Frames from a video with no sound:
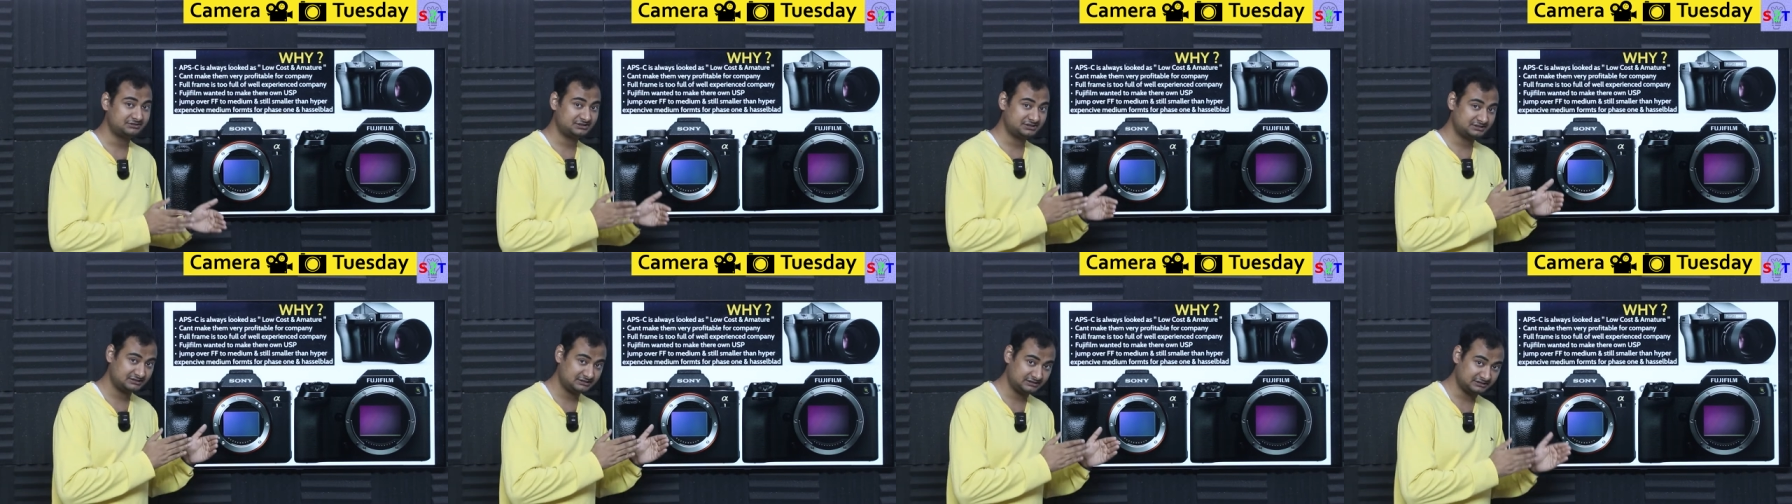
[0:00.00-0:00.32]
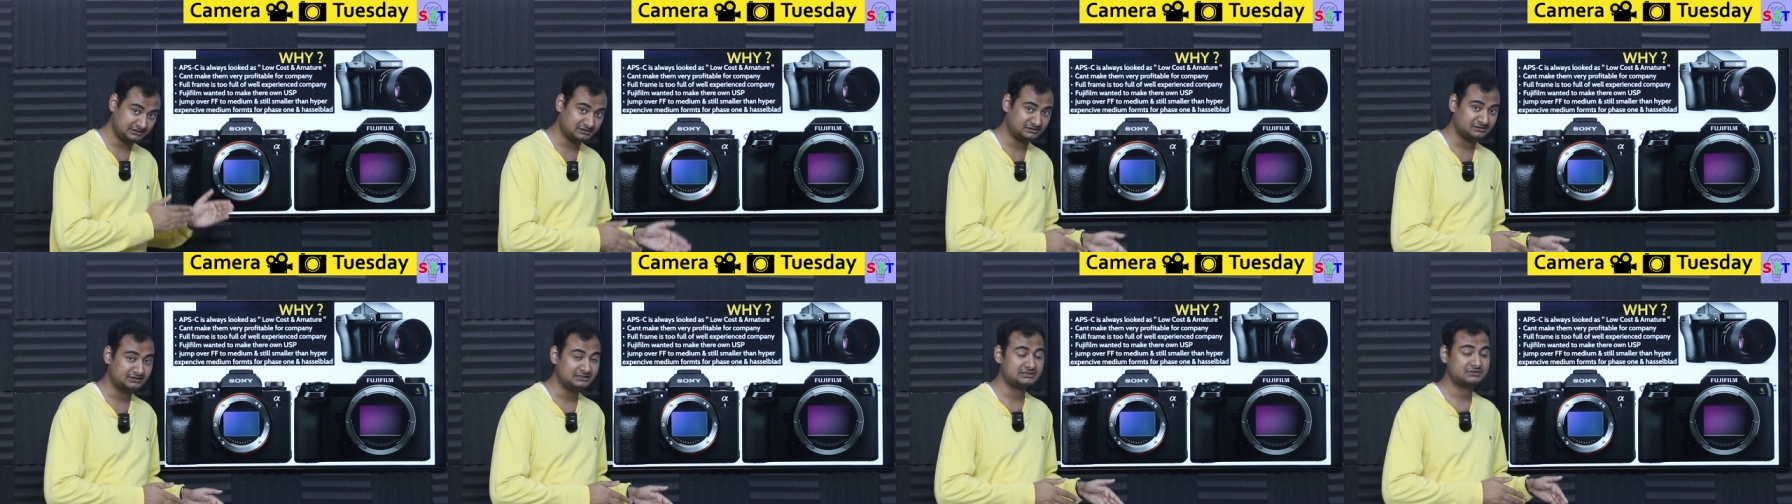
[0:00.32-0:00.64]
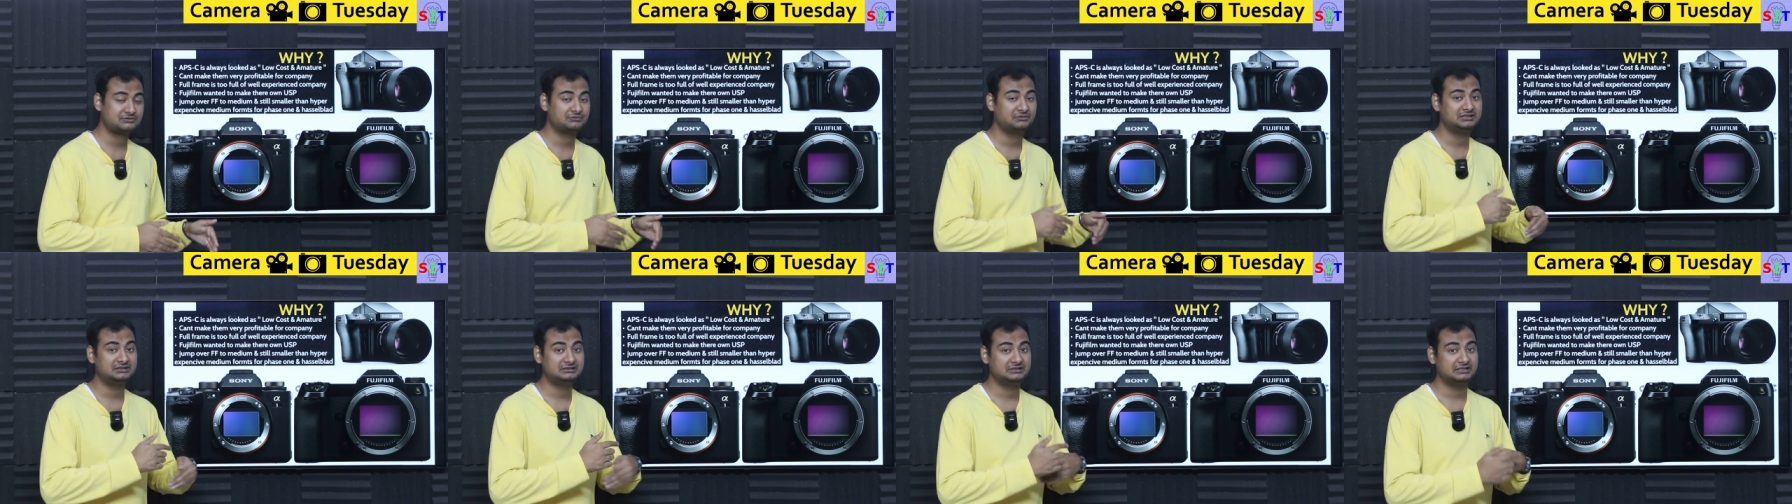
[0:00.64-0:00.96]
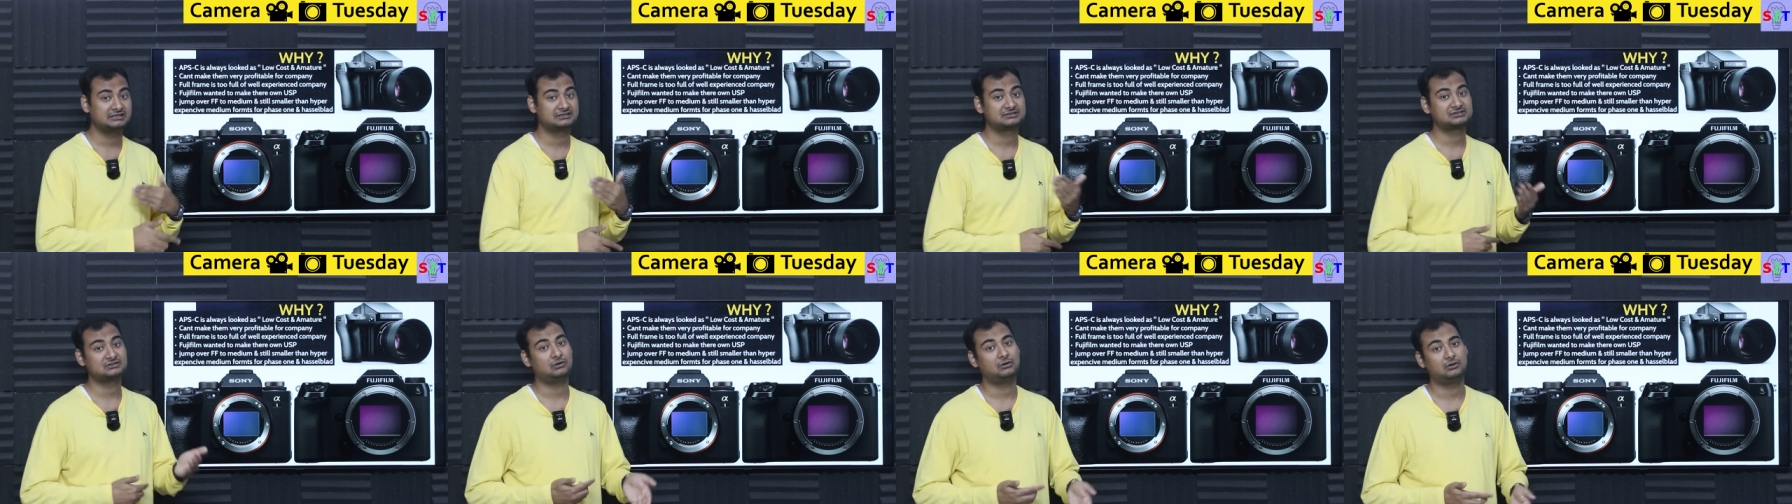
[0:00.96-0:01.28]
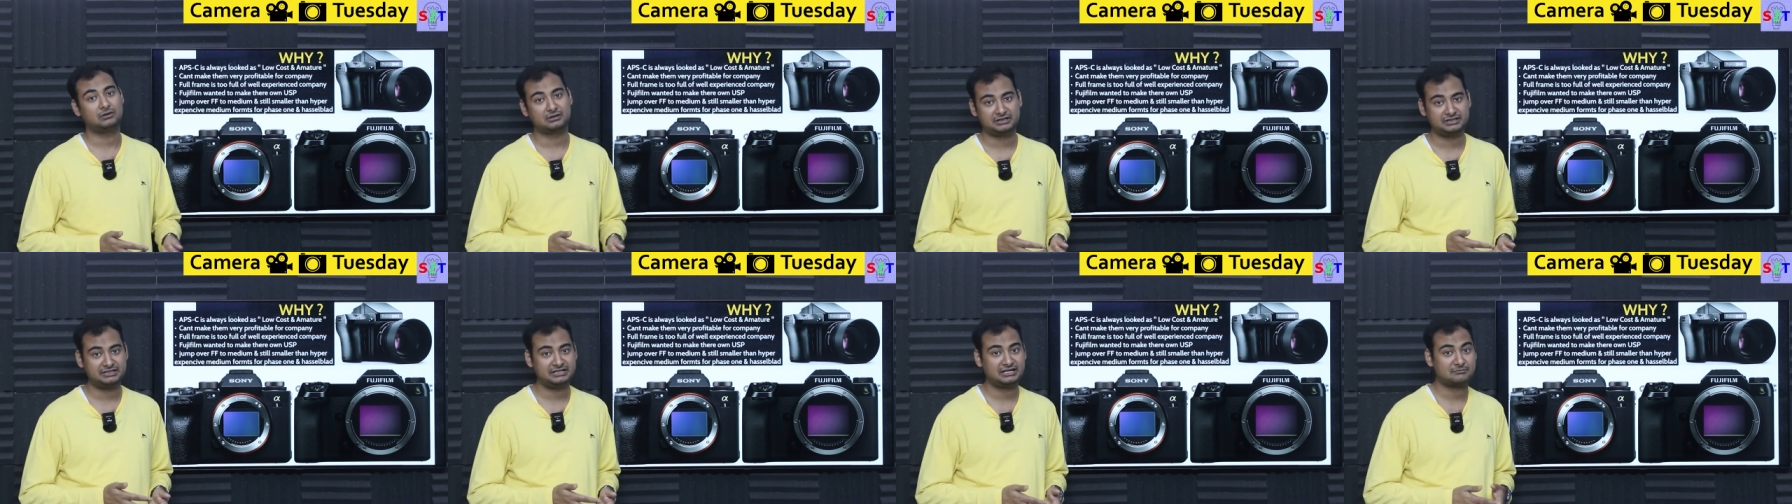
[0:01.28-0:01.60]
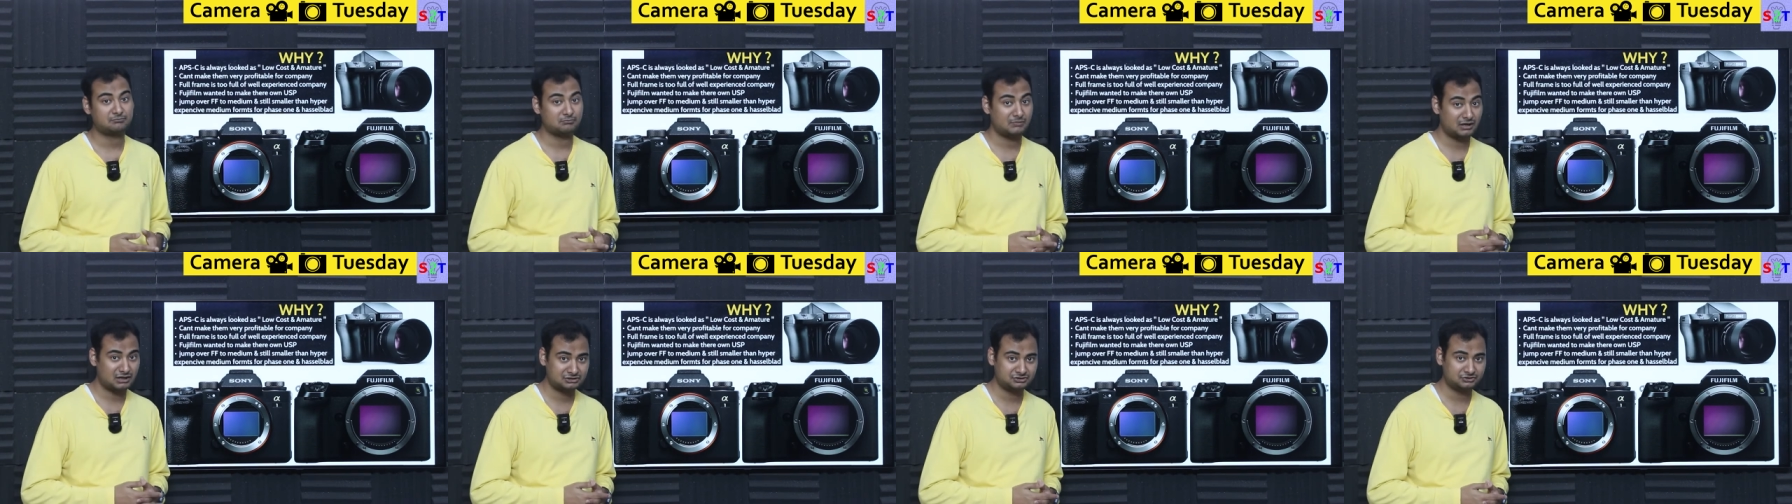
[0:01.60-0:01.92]
which is the youngest one, there's already
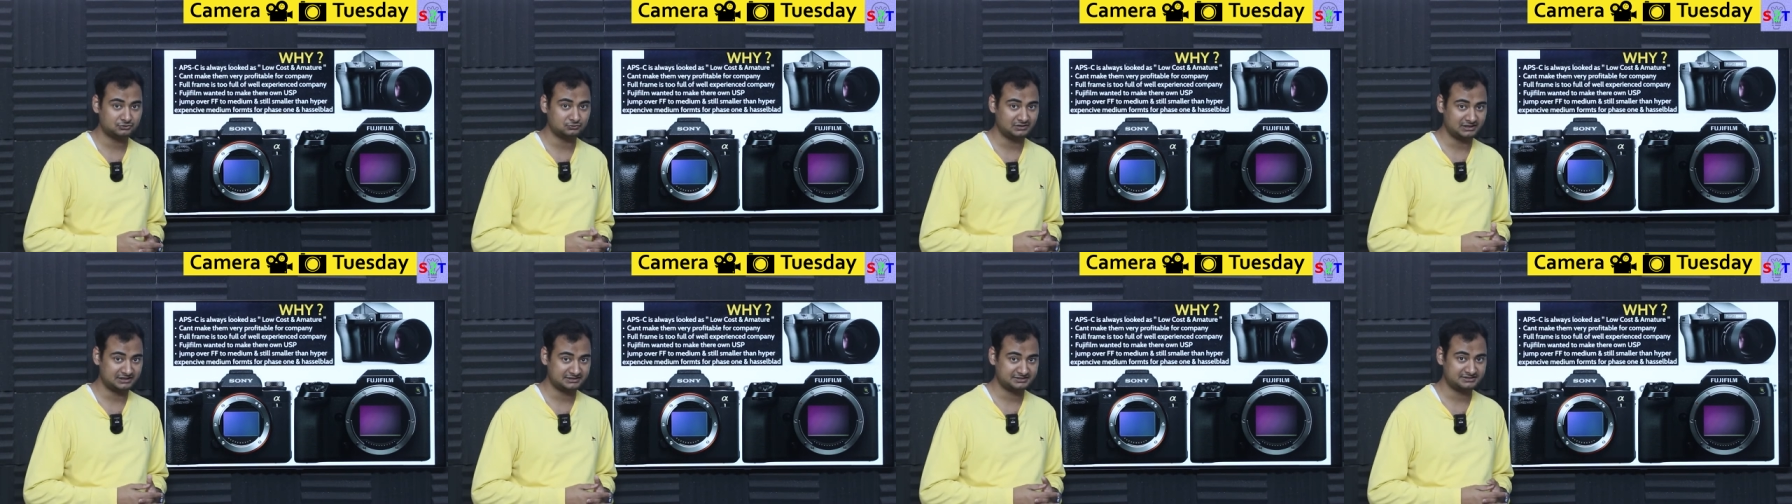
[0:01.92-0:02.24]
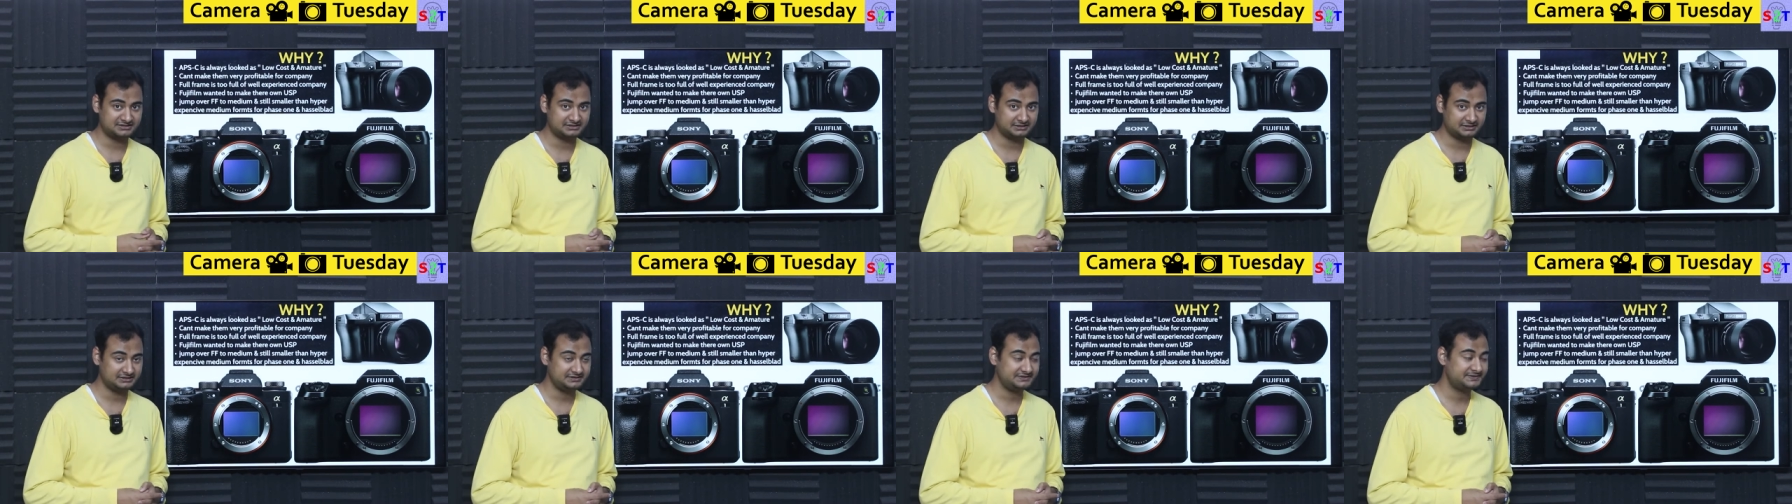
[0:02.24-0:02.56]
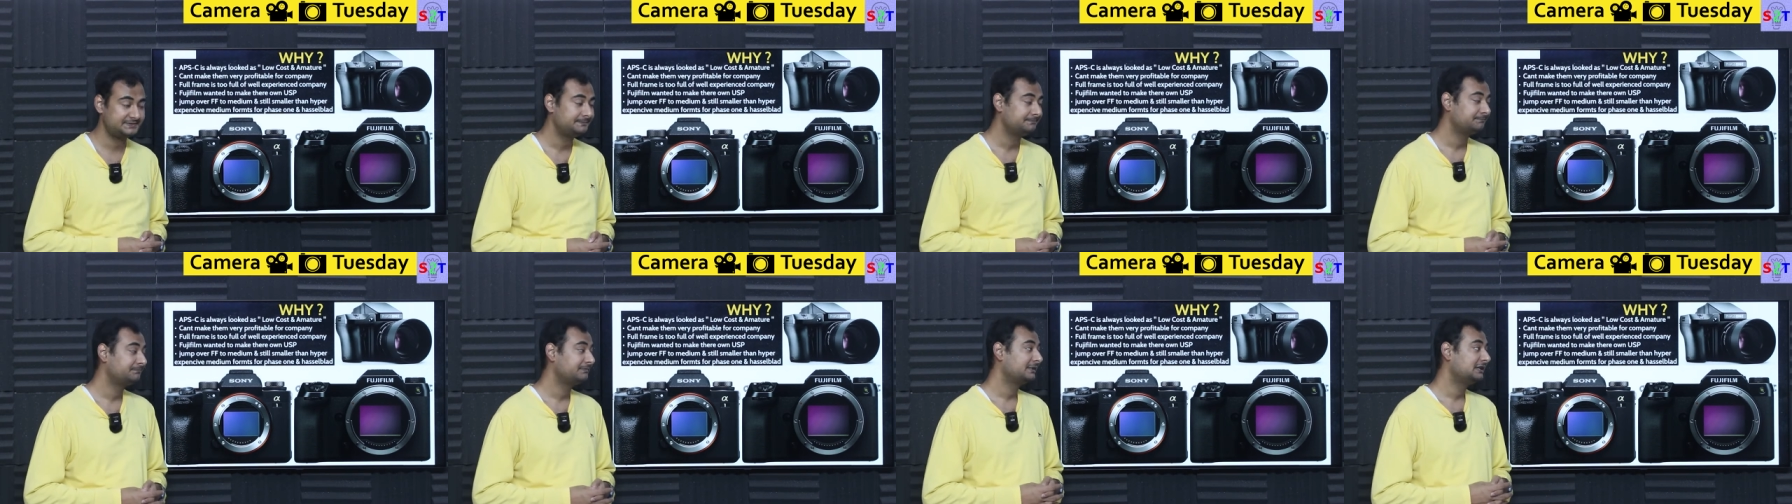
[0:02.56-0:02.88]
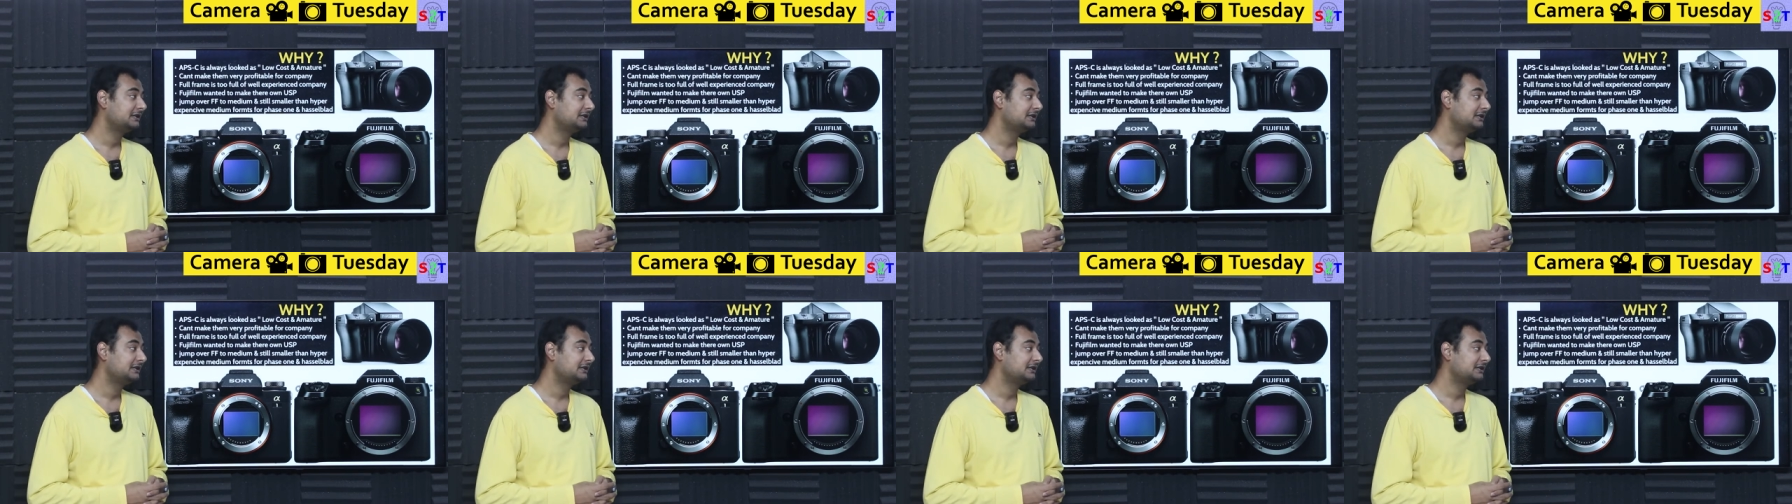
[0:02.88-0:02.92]
at Mark II lens series,